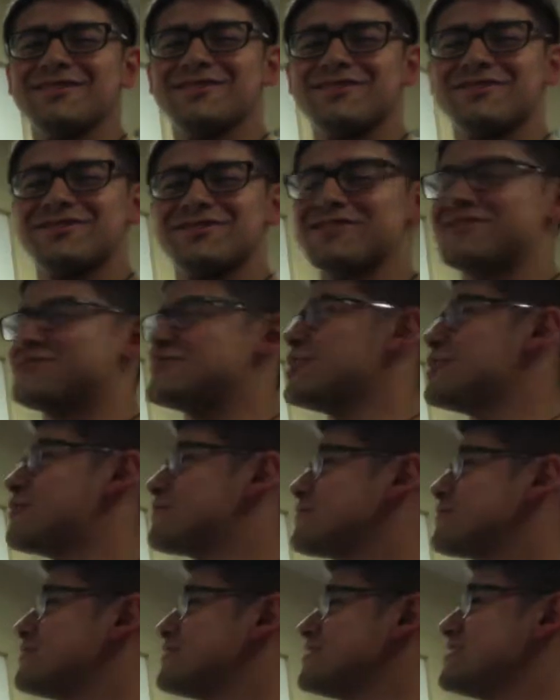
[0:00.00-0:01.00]
To
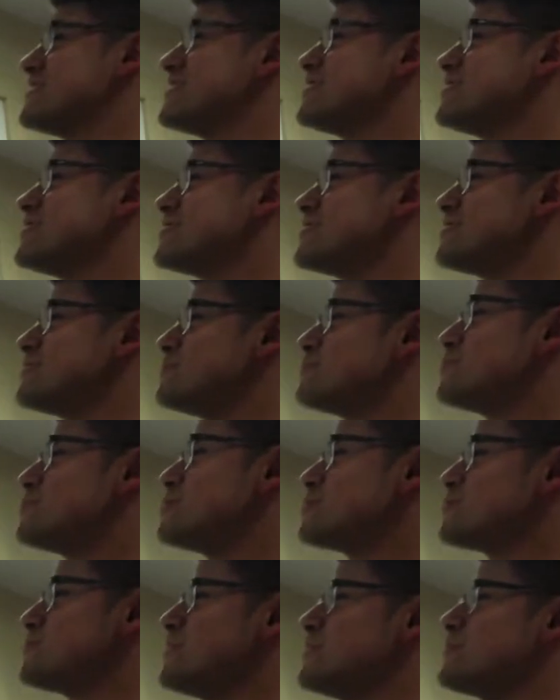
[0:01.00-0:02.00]
solve for v in the
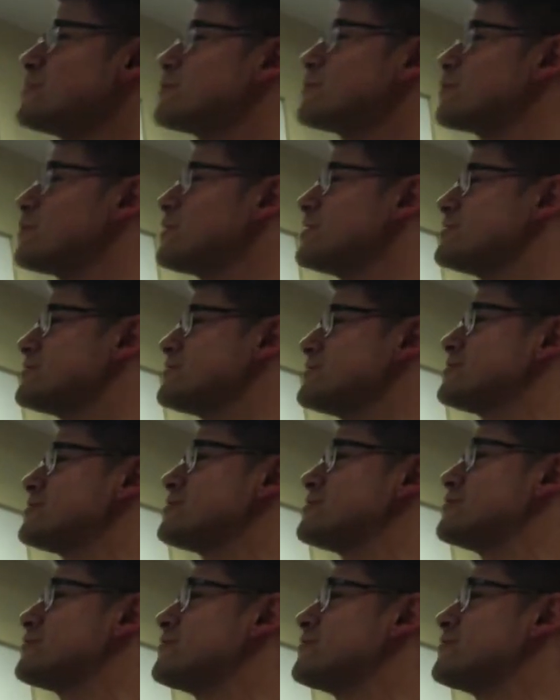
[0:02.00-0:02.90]
impulse momentum equations,